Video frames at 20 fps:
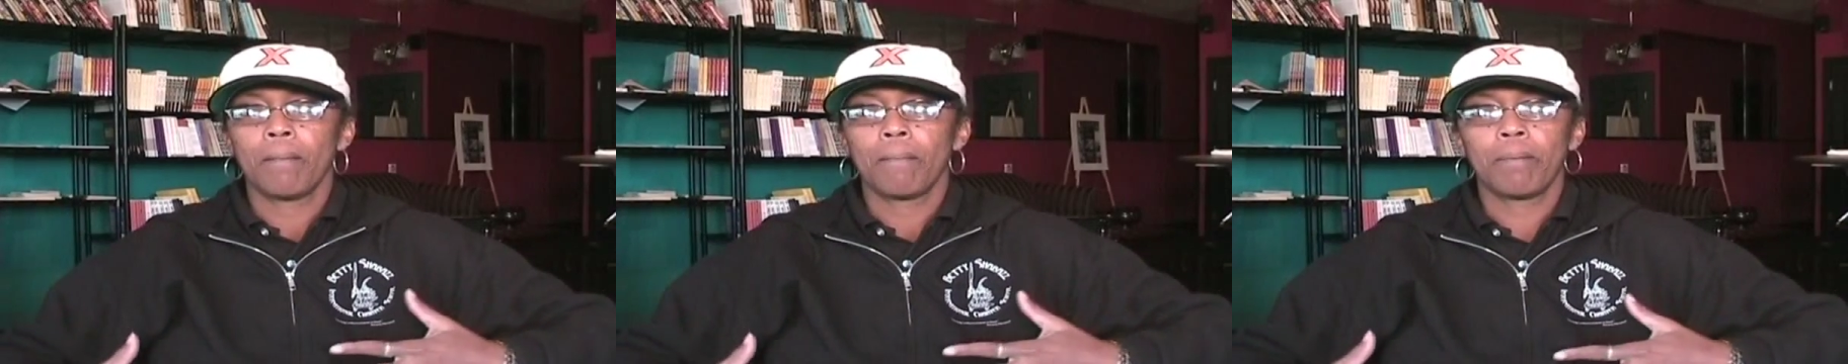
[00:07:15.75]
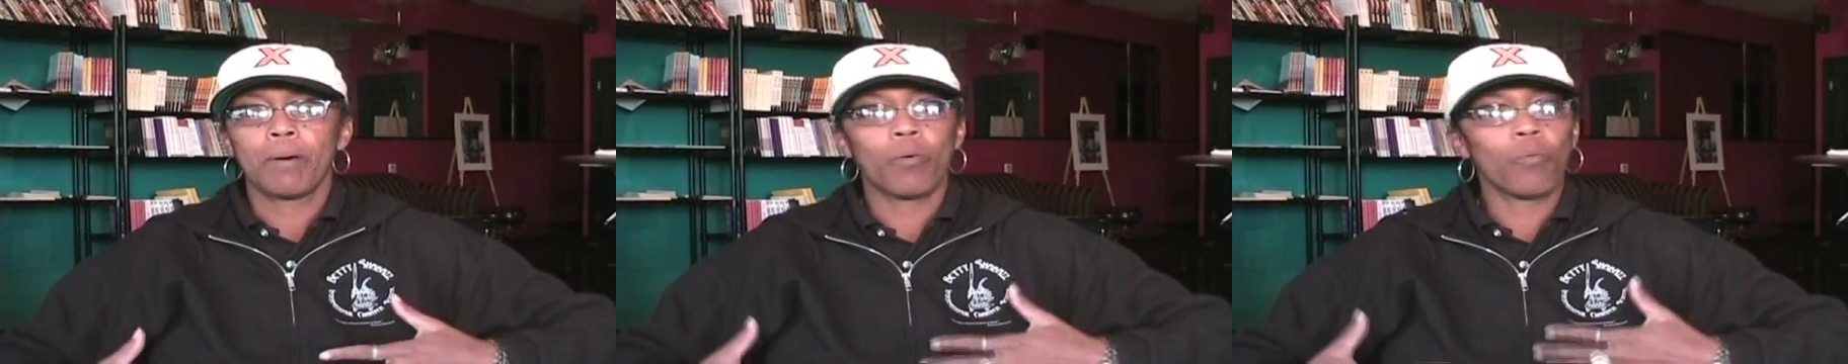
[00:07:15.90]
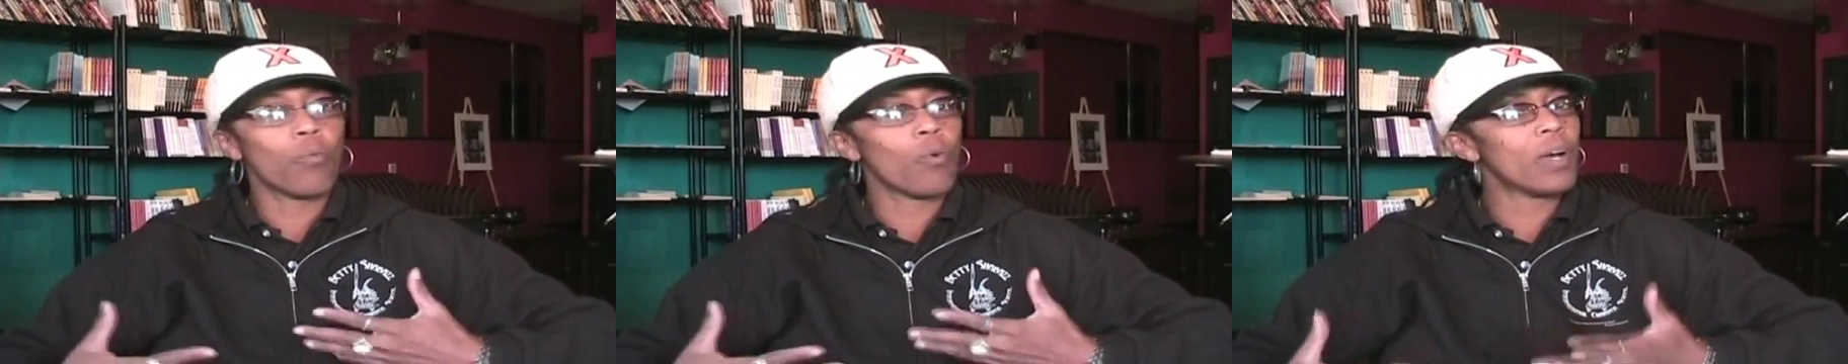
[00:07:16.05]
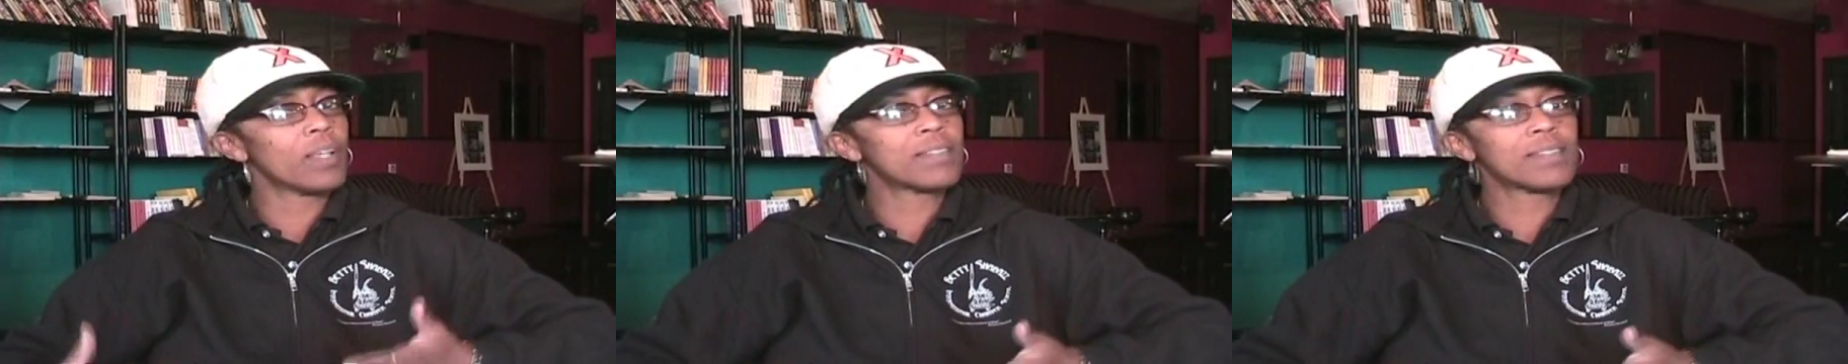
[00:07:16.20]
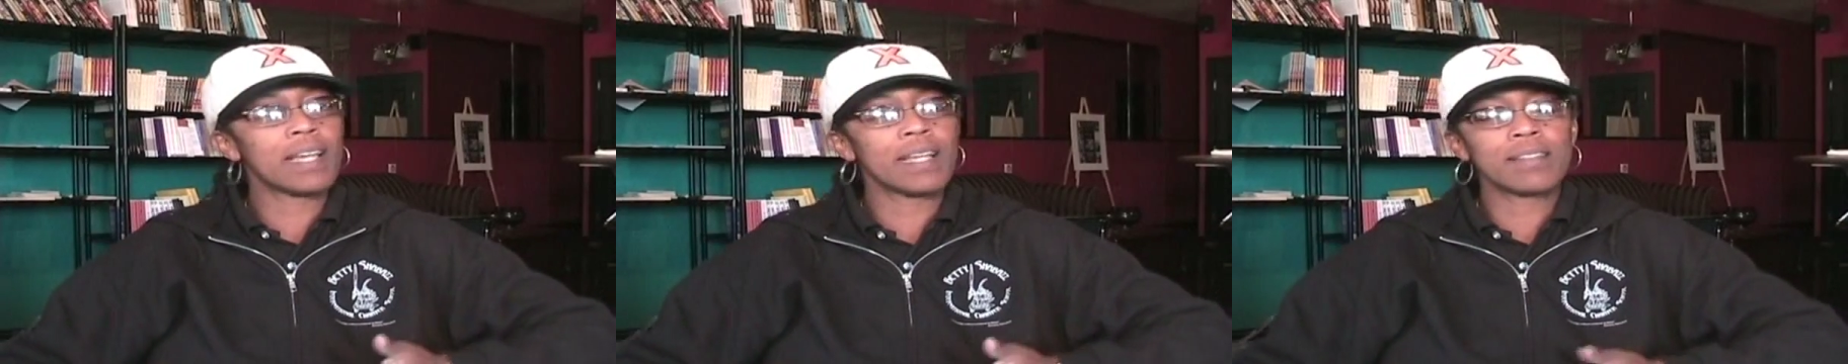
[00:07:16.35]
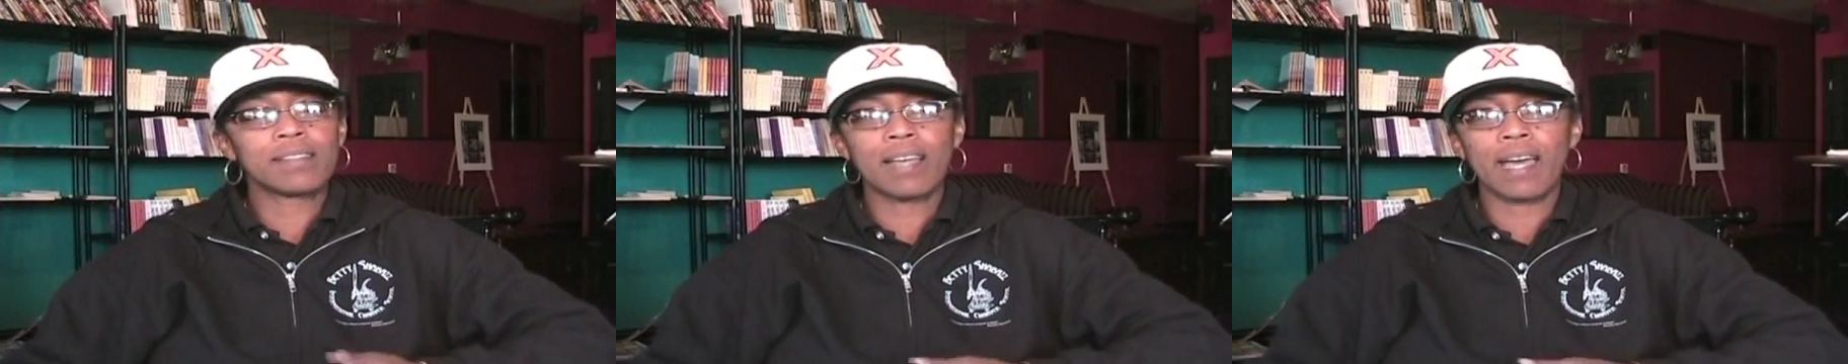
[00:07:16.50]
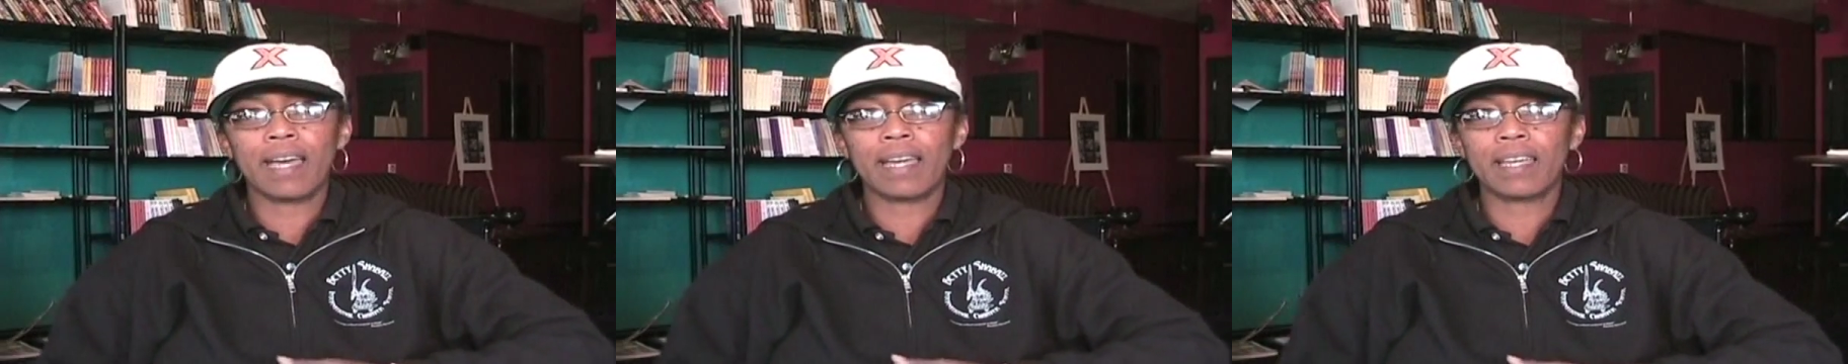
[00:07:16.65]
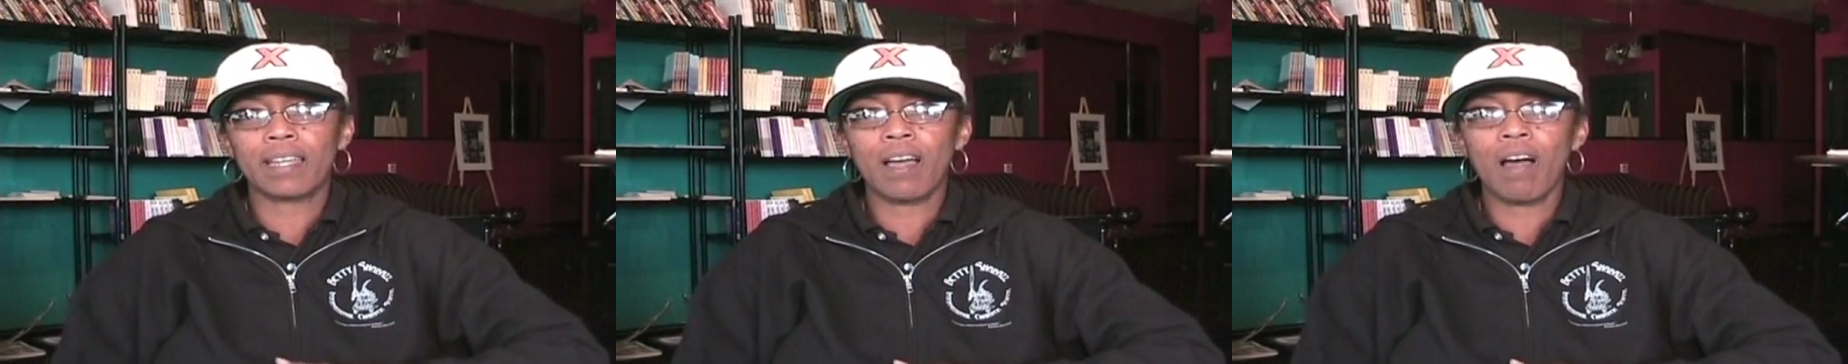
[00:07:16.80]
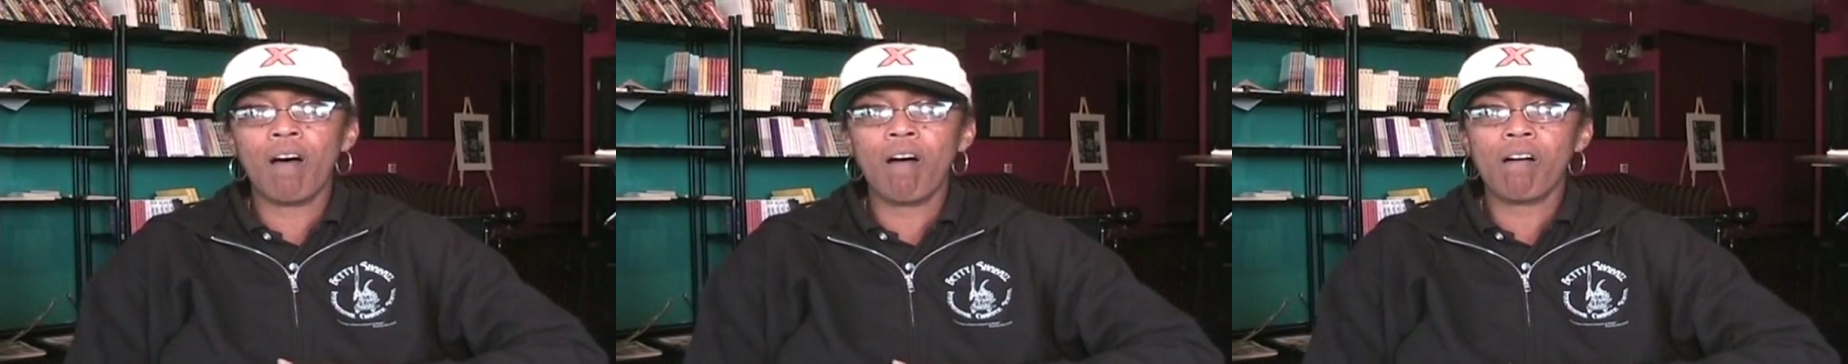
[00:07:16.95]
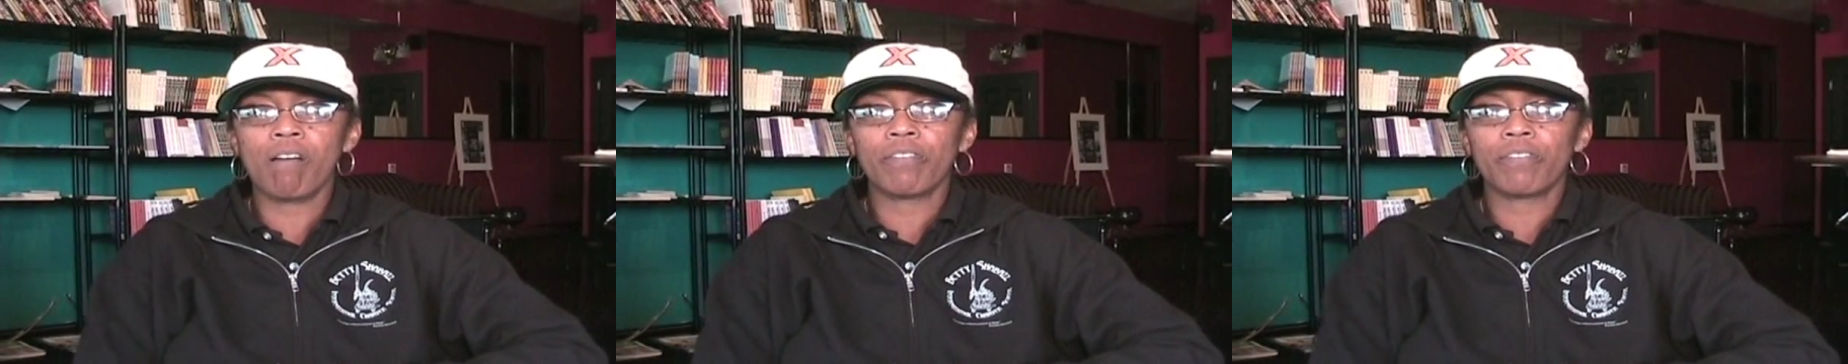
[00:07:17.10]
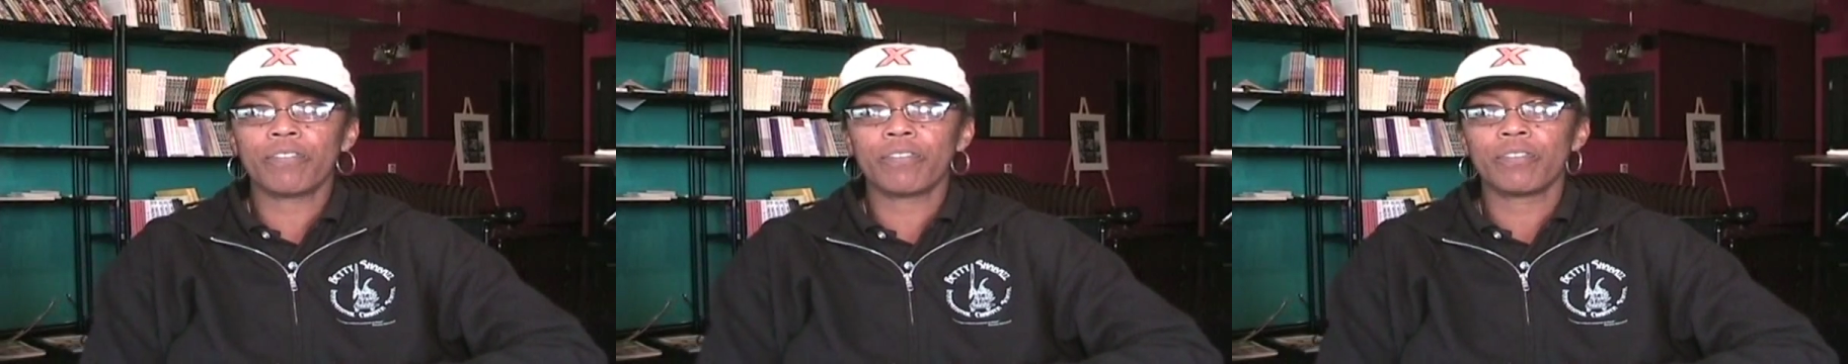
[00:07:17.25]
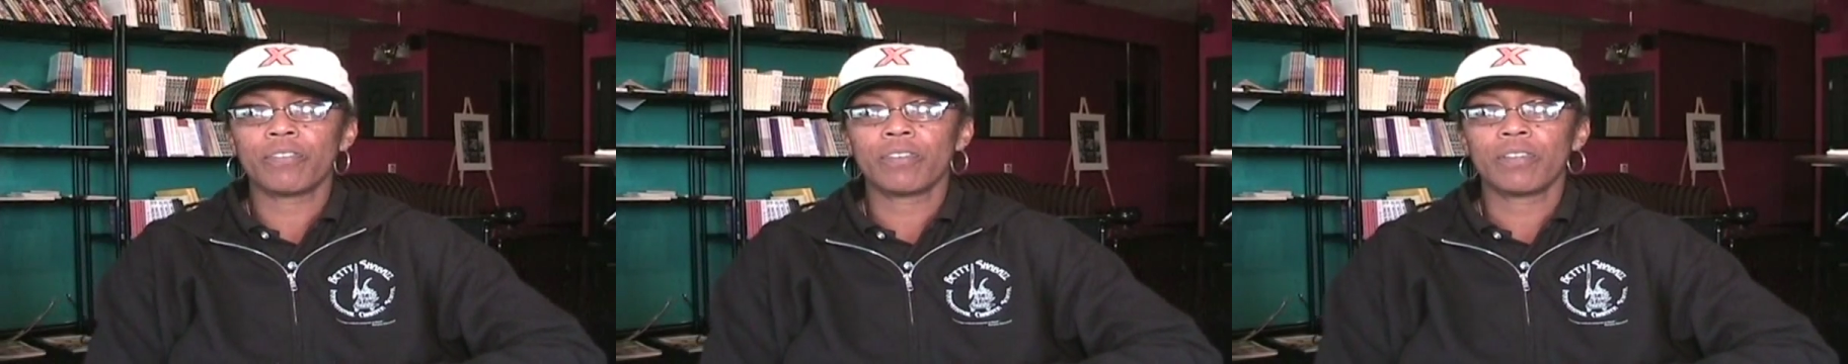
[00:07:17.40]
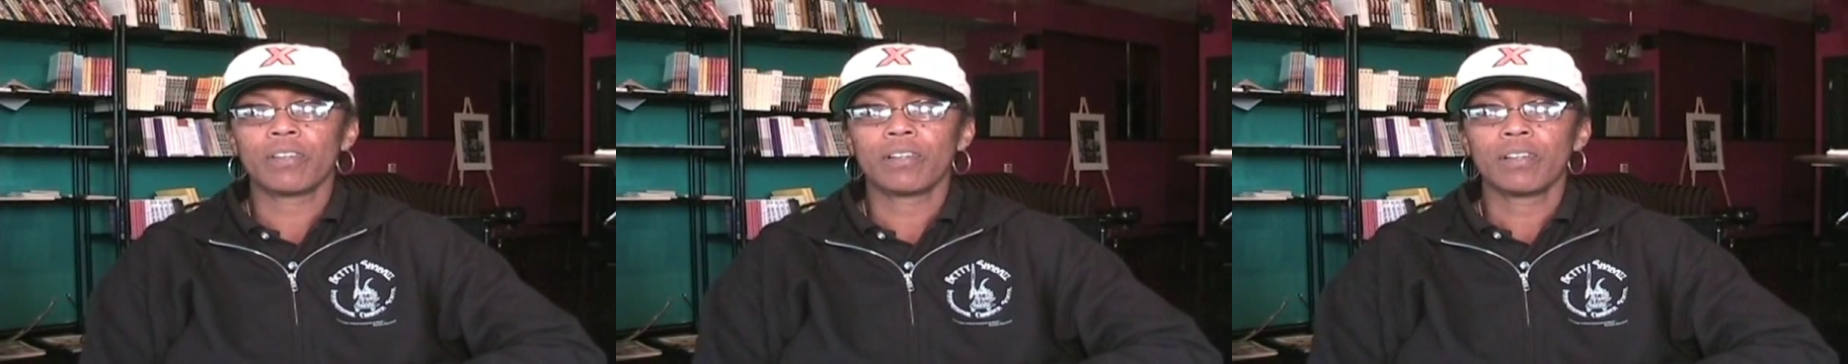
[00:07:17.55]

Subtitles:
But once they take it off,